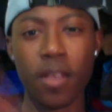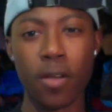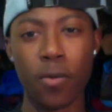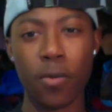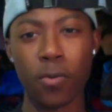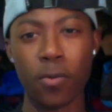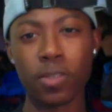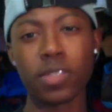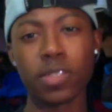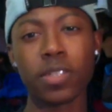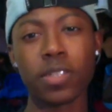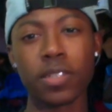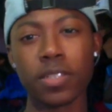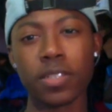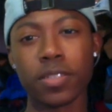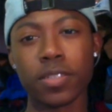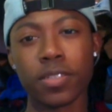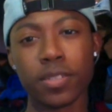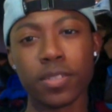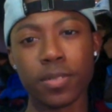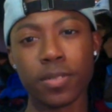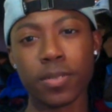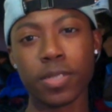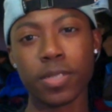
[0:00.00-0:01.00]
What's up,
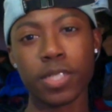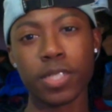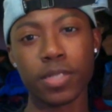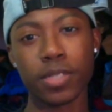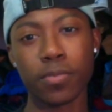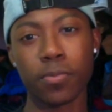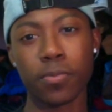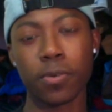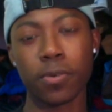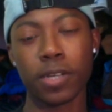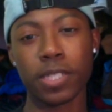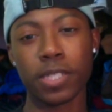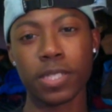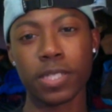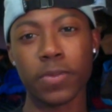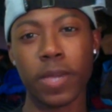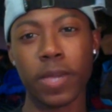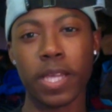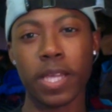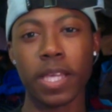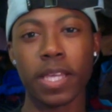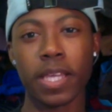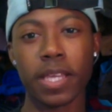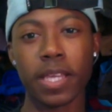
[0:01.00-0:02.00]
YouTube? This your boy
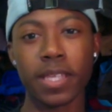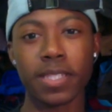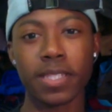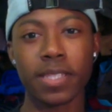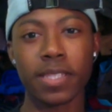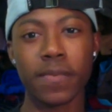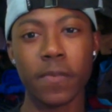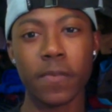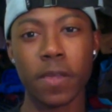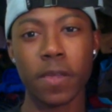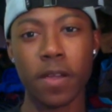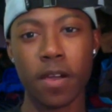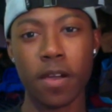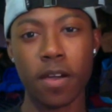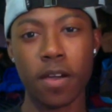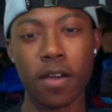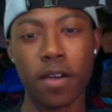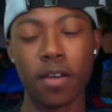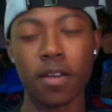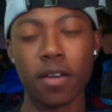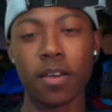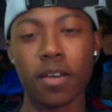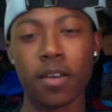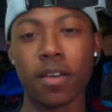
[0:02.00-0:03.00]
Swaggy Kids giving
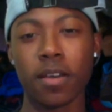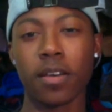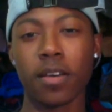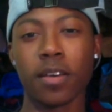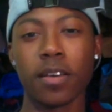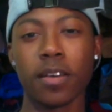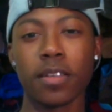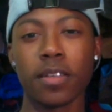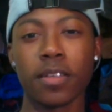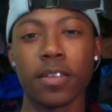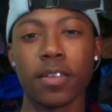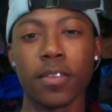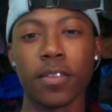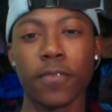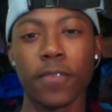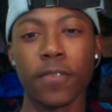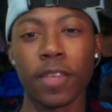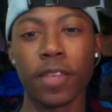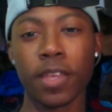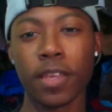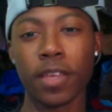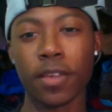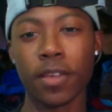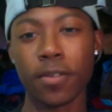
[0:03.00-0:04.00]
y'all another
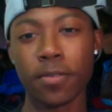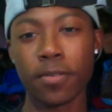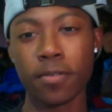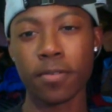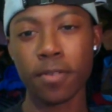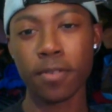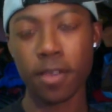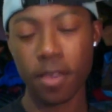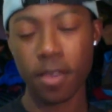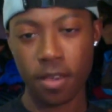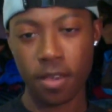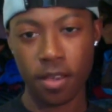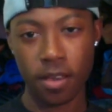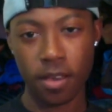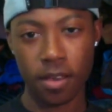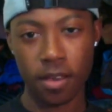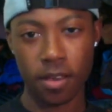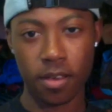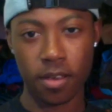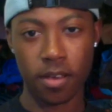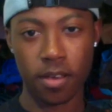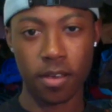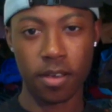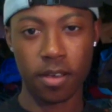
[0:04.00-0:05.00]
video.
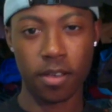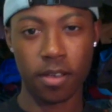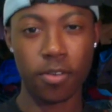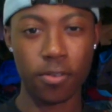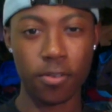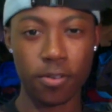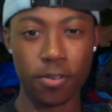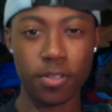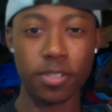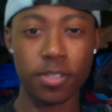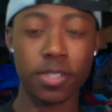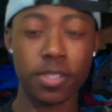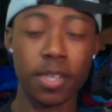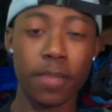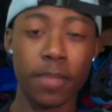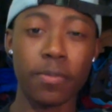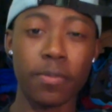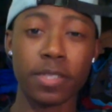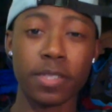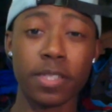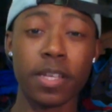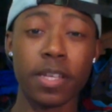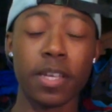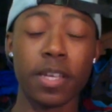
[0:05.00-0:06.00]
Of course, I've
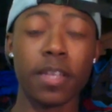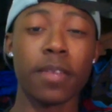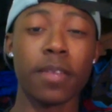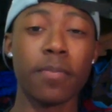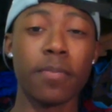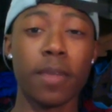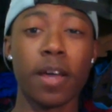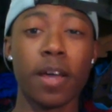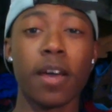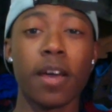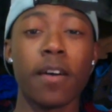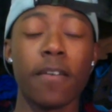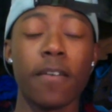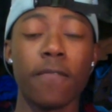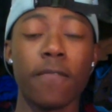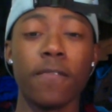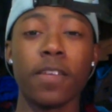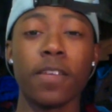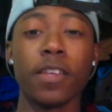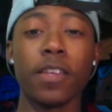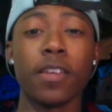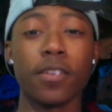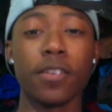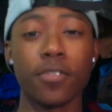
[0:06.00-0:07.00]
been saying in my
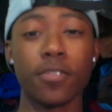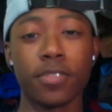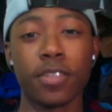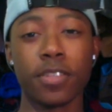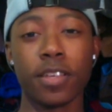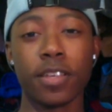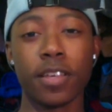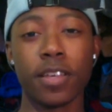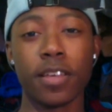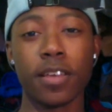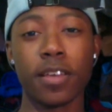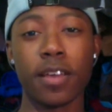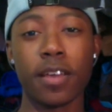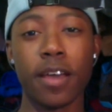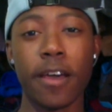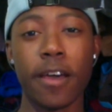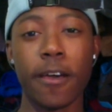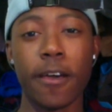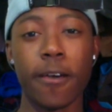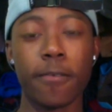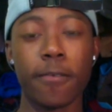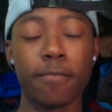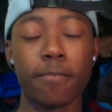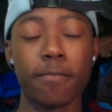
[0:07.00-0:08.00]
videos
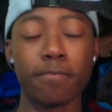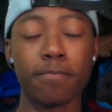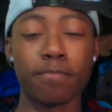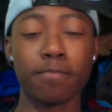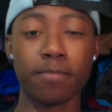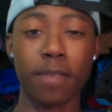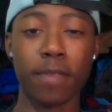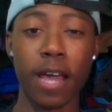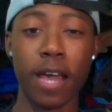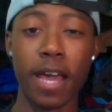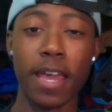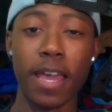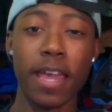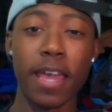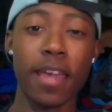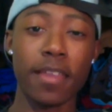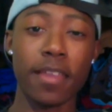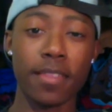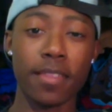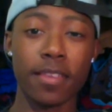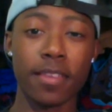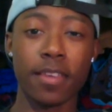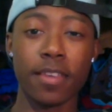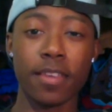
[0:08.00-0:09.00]
that I
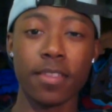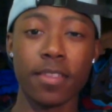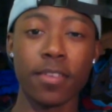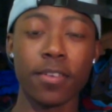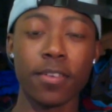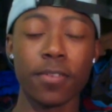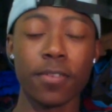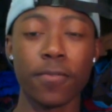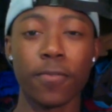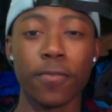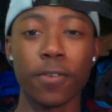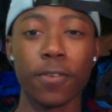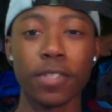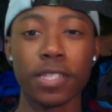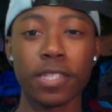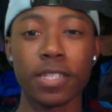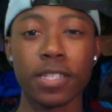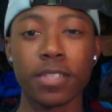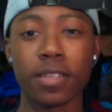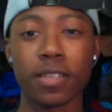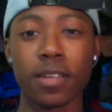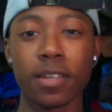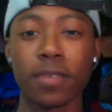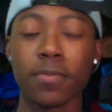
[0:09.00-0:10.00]
had the Thunder
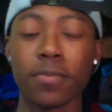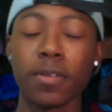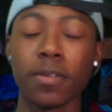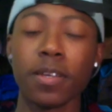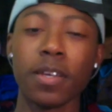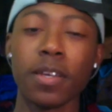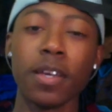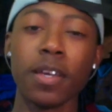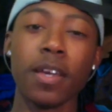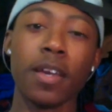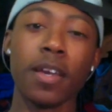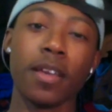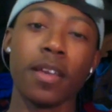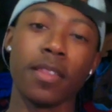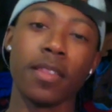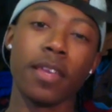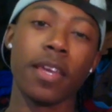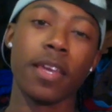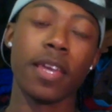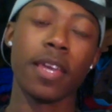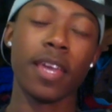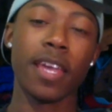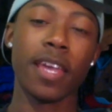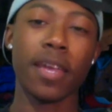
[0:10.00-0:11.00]
14s coming. They
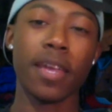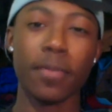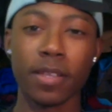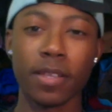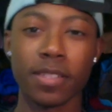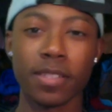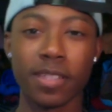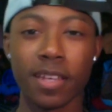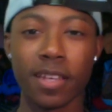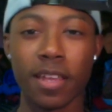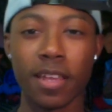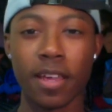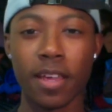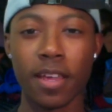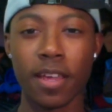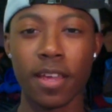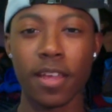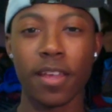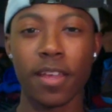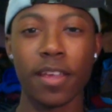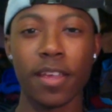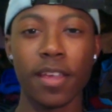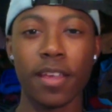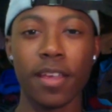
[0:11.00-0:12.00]
came in
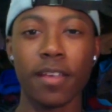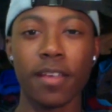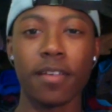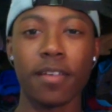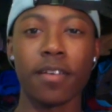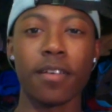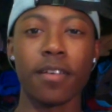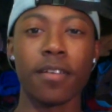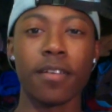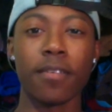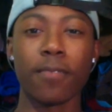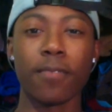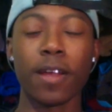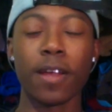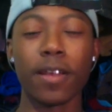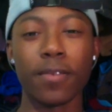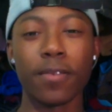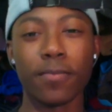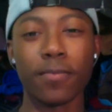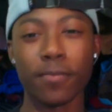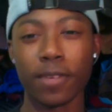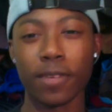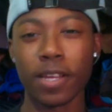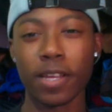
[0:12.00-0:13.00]
today right
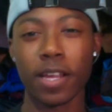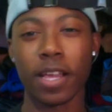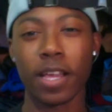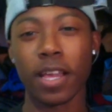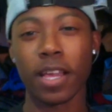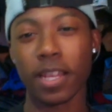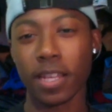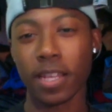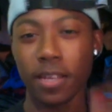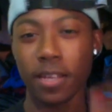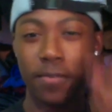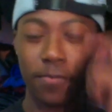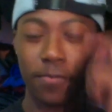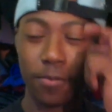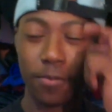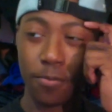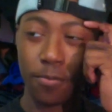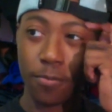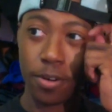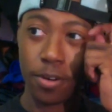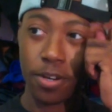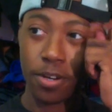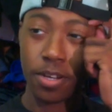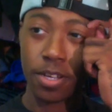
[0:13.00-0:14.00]
when I got in
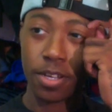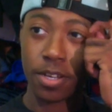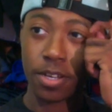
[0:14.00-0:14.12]
from work.